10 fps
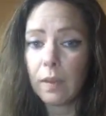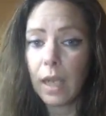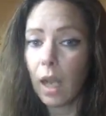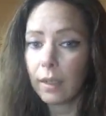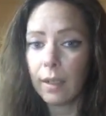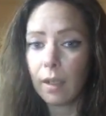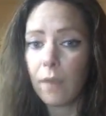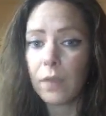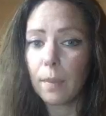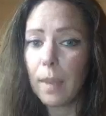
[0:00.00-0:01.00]
They got cut
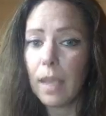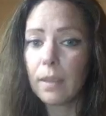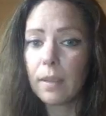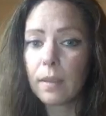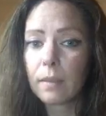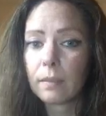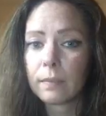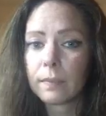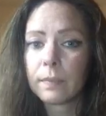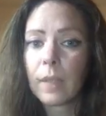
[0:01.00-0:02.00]
off their meds,
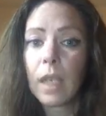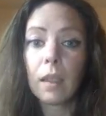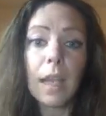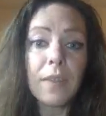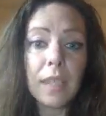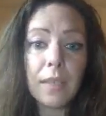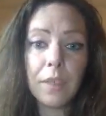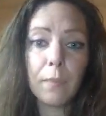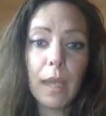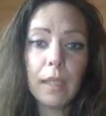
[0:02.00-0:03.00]

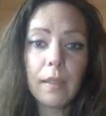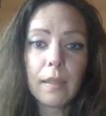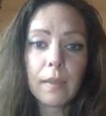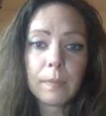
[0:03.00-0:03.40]
life-saving meds.